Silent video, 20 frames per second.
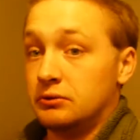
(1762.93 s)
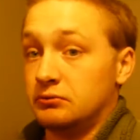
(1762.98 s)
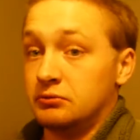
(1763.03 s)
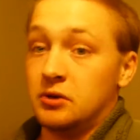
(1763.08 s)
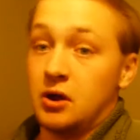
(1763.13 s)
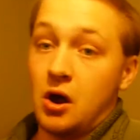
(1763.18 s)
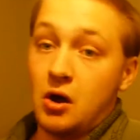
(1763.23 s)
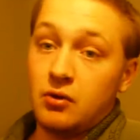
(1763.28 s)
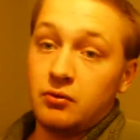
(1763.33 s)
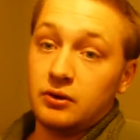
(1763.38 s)

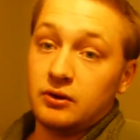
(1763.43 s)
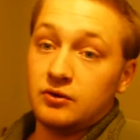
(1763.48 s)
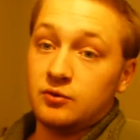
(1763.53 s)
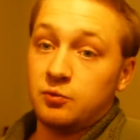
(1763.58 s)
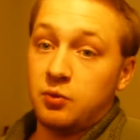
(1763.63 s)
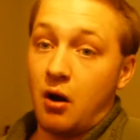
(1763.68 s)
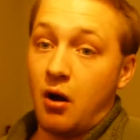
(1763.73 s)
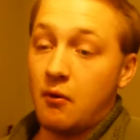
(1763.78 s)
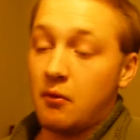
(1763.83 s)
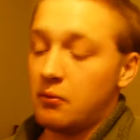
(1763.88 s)
it's
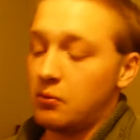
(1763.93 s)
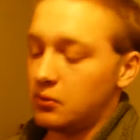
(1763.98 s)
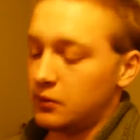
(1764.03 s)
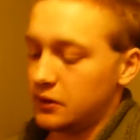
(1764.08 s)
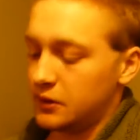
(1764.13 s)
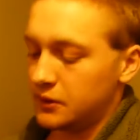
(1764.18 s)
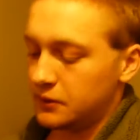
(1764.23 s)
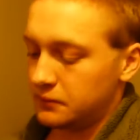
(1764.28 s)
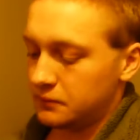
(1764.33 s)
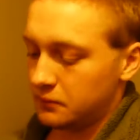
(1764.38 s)

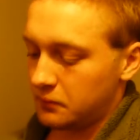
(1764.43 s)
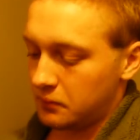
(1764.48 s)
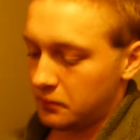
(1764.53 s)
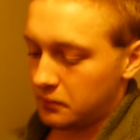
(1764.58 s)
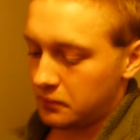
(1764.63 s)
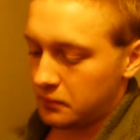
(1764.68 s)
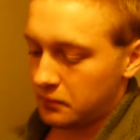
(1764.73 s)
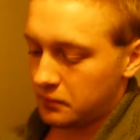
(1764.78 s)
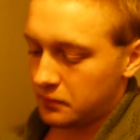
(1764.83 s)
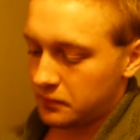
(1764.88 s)
probably,
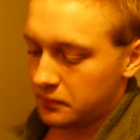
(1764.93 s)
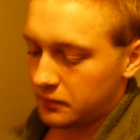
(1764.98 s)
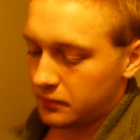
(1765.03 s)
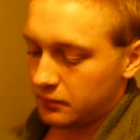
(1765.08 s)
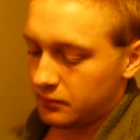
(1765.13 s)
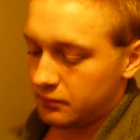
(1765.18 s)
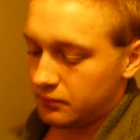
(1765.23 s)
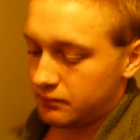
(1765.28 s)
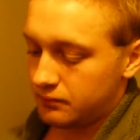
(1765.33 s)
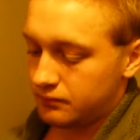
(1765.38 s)

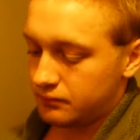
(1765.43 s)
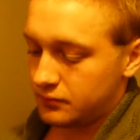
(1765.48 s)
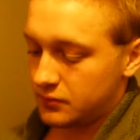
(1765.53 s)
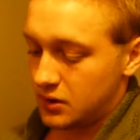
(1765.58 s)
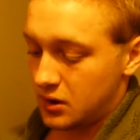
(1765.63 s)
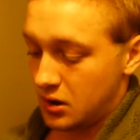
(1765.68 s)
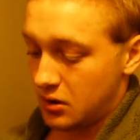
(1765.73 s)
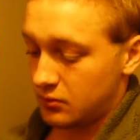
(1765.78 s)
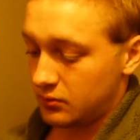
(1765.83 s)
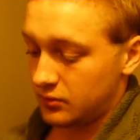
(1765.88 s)

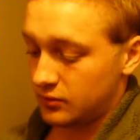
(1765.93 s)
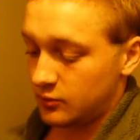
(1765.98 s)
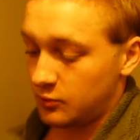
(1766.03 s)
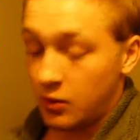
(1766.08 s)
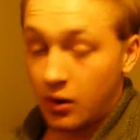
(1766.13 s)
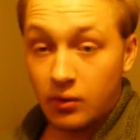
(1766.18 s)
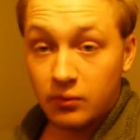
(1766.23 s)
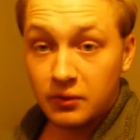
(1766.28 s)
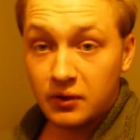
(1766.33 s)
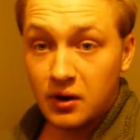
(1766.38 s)
it's
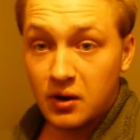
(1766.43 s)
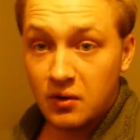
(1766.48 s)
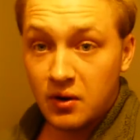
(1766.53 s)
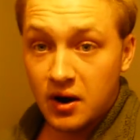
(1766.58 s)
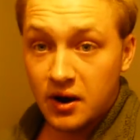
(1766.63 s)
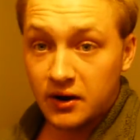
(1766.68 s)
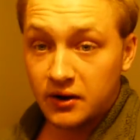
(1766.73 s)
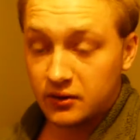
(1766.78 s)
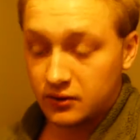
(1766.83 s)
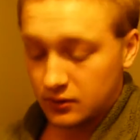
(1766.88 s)
probably
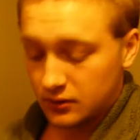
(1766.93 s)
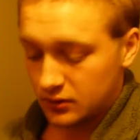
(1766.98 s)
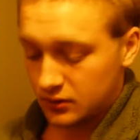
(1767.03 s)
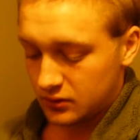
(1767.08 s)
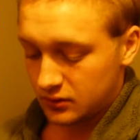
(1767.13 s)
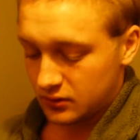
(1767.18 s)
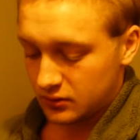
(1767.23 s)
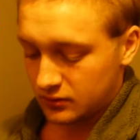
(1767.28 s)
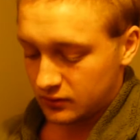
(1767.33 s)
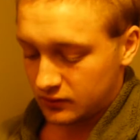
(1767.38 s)
alright.
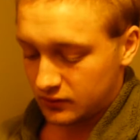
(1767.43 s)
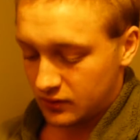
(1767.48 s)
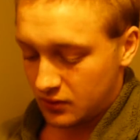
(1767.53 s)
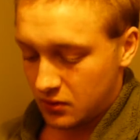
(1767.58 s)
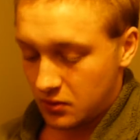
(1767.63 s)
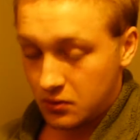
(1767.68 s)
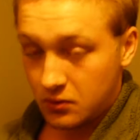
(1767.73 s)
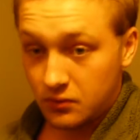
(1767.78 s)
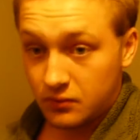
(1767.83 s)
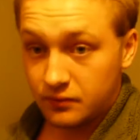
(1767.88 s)

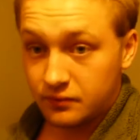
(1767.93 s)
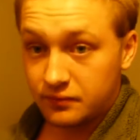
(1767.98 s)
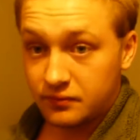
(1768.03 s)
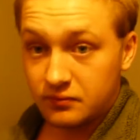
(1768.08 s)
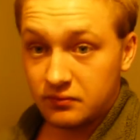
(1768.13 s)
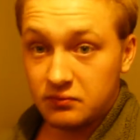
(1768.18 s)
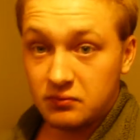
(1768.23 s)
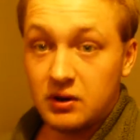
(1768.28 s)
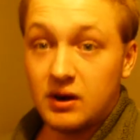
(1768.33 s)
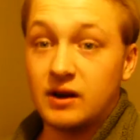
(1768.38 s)
So,
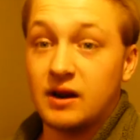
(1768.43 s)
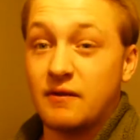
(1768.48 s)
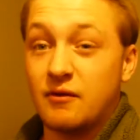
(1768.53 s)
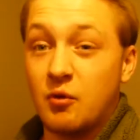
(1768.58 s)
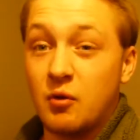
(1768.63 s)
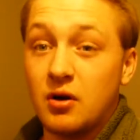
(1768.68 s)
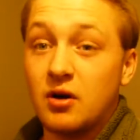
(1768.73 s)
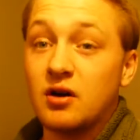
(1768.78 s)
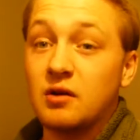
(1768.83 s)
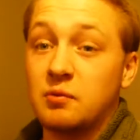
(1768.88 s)
but I never
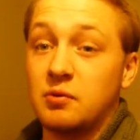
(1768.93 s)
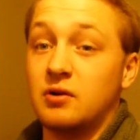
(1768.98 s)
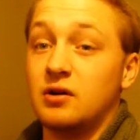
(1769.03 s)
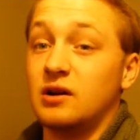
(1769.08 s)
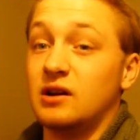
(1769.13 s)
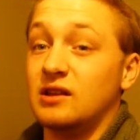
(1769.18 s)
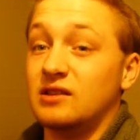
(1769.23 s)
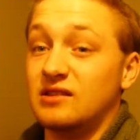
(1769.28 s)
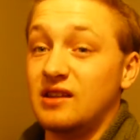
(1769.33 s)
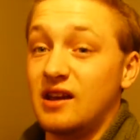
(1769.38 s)
wanted to put it
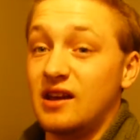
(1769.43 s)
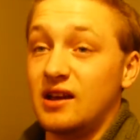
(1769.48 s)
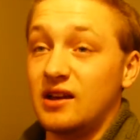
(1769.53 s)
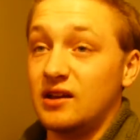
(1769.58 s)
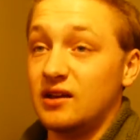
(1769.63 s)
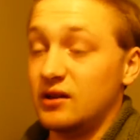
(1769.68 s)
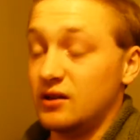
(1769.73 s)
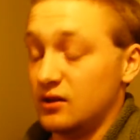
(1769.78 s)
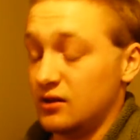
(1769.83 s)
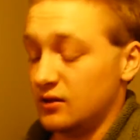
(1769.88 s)
in a
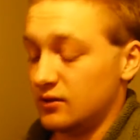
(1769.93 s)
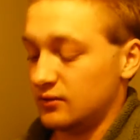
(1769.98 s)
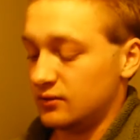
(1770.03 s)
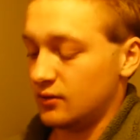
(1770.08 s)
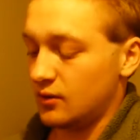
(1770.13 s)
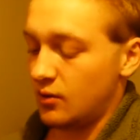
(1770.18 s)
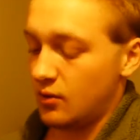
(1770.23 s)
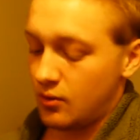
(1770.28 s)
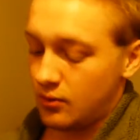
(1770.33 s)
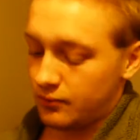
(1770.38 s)
tank,
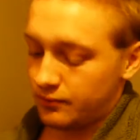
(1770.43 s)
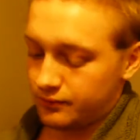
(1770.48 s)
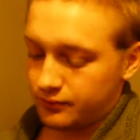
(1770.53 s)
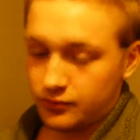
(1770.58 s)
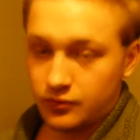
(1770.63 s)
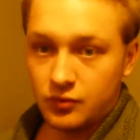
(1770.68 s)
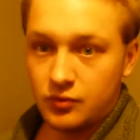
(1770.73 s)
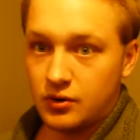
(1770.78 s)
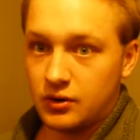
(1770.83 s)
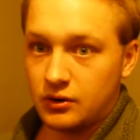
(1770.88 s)
so
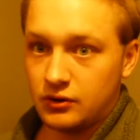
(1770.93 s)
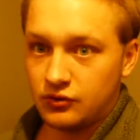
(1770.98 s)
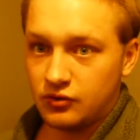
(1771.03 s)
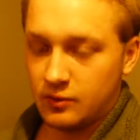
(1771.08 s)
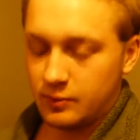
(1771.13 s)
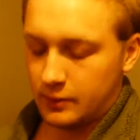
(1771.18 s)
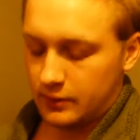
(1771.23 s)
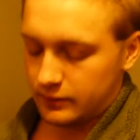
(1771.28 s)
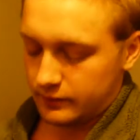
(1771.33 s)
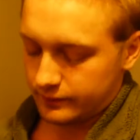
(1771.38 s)
we're going to
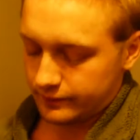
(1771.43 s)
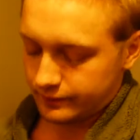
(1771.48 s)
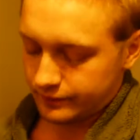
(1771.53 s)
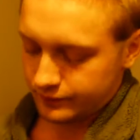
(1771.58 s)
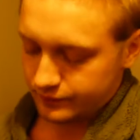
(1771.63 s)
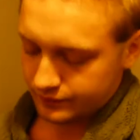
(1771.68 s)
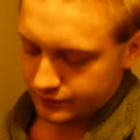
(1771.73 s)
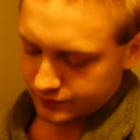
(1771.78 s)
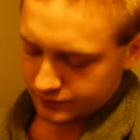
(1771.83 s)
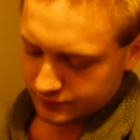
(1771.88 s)
drip it.
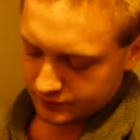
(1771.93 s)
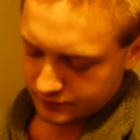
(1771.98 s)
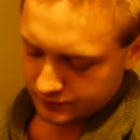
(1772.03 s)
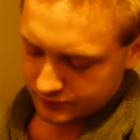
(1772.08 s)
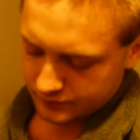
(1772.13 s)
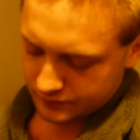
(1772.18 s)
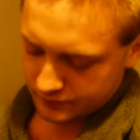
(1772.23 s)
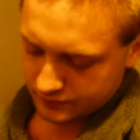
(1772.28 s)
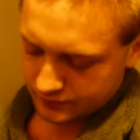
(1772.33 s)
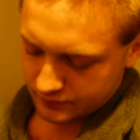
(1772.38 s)

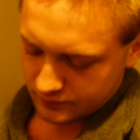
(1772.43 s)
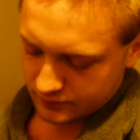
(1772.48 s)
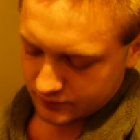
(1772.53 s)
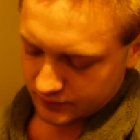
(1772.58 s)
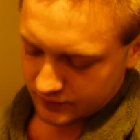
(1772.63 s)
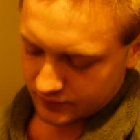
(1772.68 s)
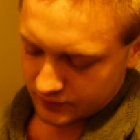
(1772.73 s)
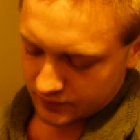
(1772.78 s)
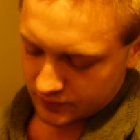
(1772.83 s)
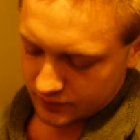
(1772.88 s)

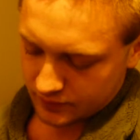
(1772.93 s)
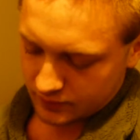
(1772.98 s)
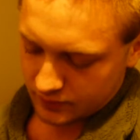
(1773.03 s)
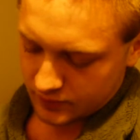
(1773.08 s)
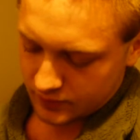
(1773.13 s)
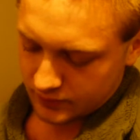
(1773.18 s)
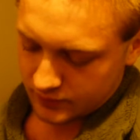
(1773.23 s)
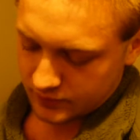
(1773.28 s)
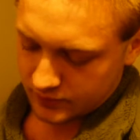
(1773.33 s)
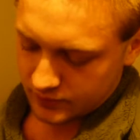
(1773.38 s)
So,
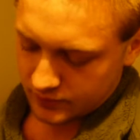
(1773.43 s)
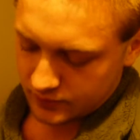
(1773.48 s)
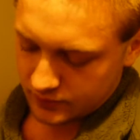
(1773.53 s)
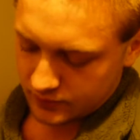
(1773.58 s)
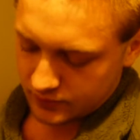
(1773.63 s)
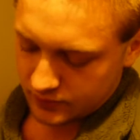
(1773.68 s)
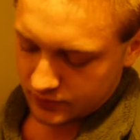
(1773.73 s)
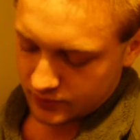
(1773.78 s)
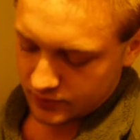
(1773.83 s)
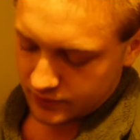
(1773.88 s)
1, 2,
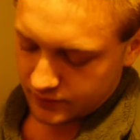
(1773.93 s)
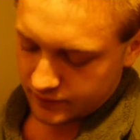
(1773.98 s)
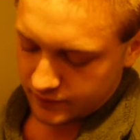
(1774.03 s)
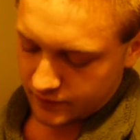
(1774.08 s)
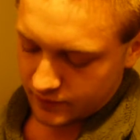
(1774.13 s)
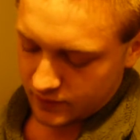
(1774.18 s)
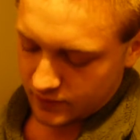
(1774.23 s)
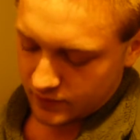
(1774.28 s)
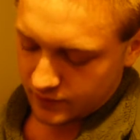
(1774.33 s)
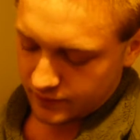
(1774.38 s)
3,
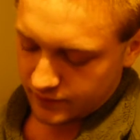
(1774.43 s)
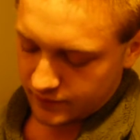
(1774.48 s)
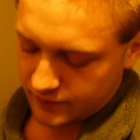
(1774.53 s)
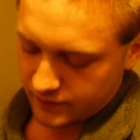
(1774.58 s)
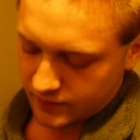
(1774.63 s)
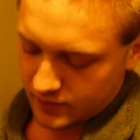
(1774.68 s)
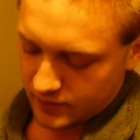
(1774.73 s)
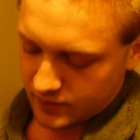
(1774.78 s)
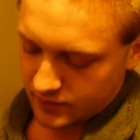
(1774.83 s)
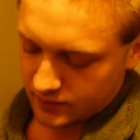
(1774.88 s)
4,
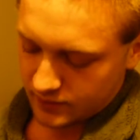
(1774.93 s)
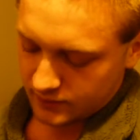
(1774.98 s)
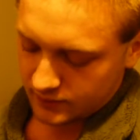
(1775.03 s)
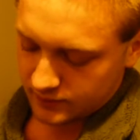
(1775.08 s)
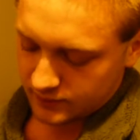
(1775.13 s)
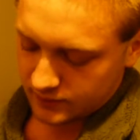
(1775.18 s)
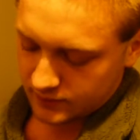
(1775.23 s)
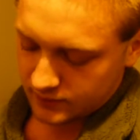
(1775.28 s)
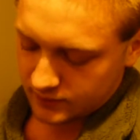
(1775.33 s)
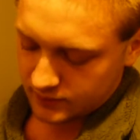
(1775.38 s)
5,
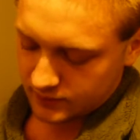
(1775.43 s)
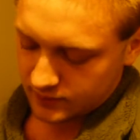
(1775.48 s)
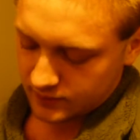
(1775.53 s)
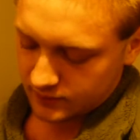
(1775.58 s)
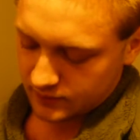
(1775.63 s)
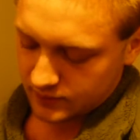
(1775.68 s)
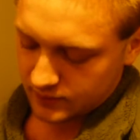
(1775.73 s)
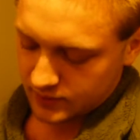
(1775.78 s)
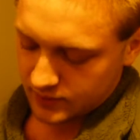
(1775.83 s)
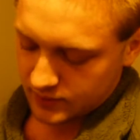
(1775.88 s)
6,
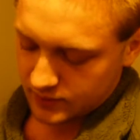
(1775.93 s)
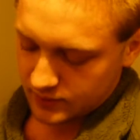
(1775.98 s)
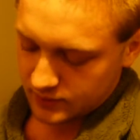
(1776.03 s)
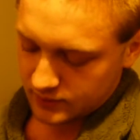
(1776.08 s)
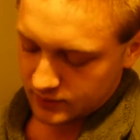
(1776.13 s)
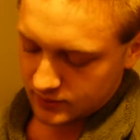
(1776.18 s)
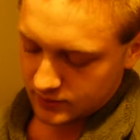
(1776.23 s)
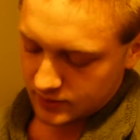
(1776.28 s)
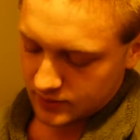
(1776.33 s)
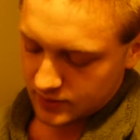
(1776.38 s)
7, 8,
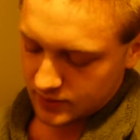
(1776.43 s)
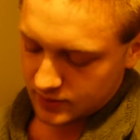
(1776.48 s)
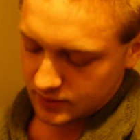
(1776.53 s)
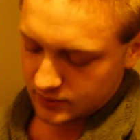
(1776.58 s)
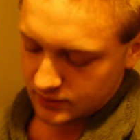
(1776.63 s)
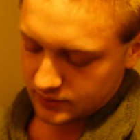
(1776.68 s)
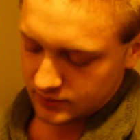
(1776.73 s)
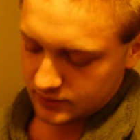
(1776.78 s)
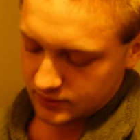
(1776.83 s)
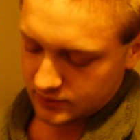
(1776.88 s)
9,
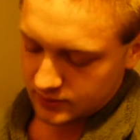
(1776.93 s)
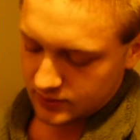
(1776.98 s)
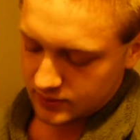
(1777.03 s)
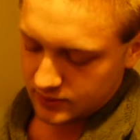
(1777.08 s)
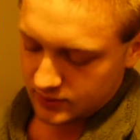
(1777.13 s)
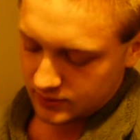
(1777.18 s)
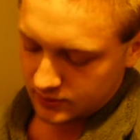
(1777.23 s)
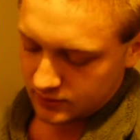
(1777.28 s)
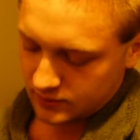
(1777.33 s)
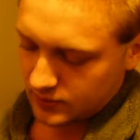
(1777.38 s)

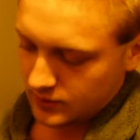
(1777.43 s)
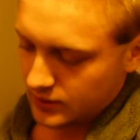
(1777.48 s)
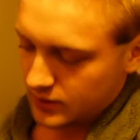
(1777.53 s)
10.